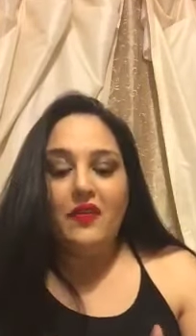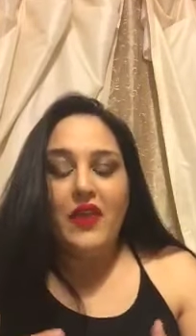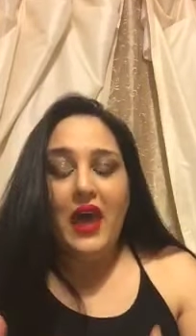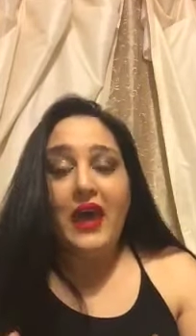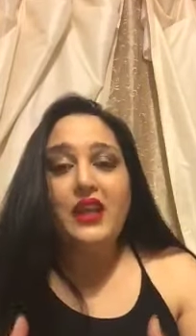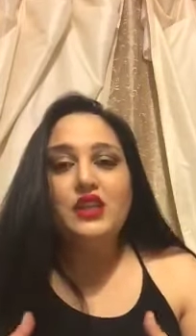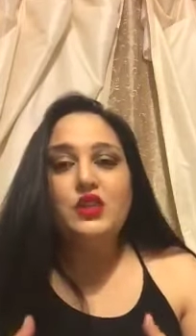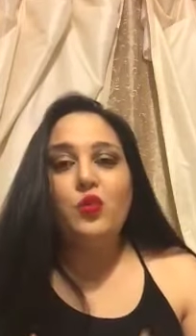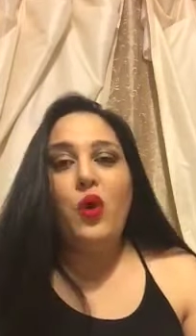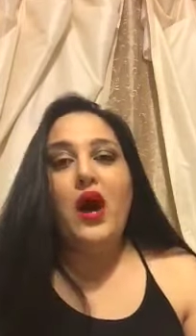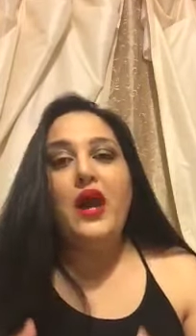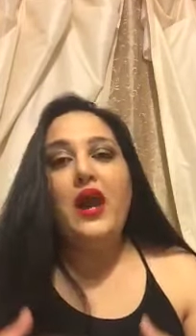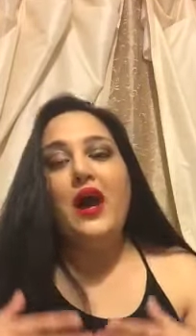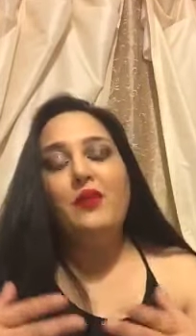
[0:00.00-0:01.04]
That is
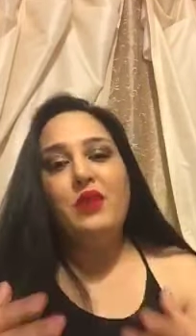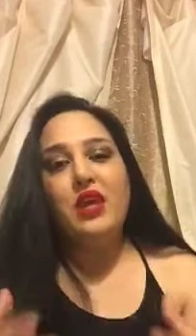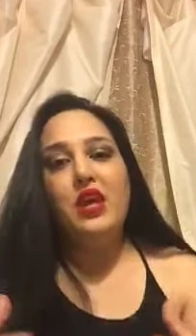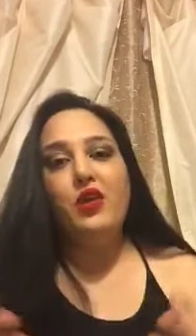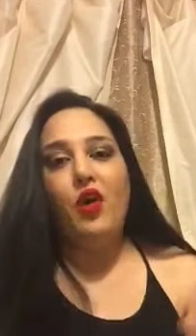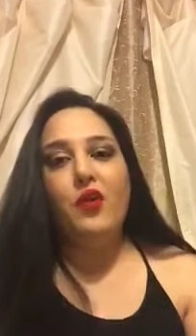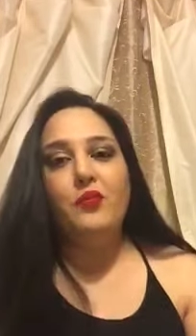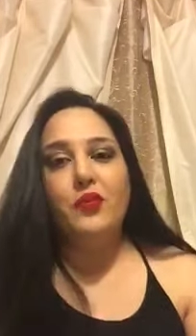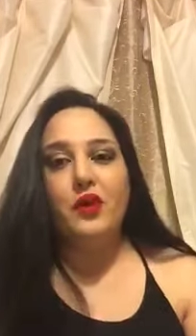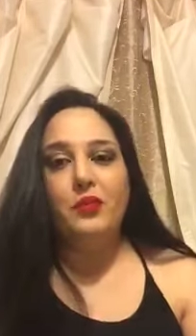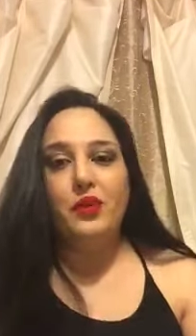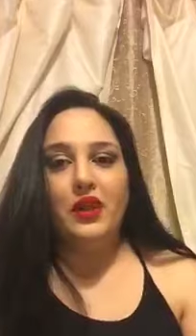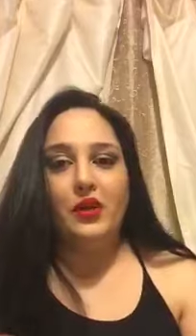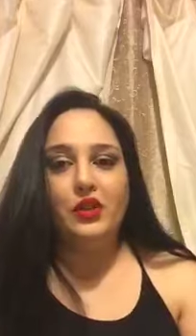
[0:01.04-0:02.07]
why I'm here on
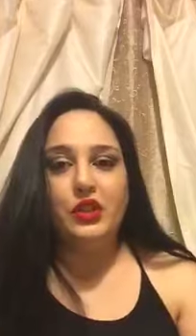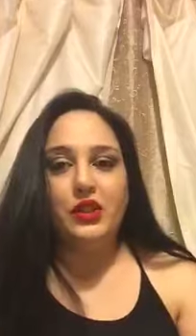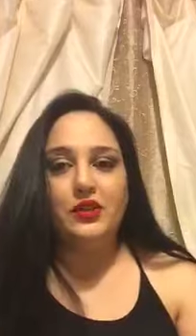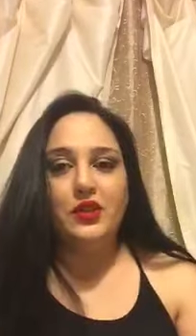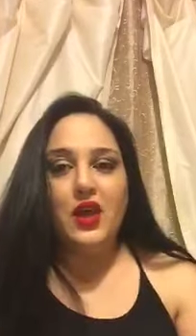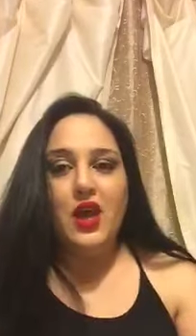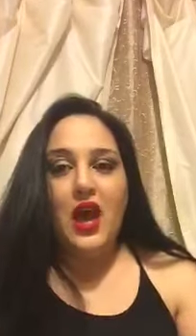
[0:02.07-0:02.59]
Purple Ocean.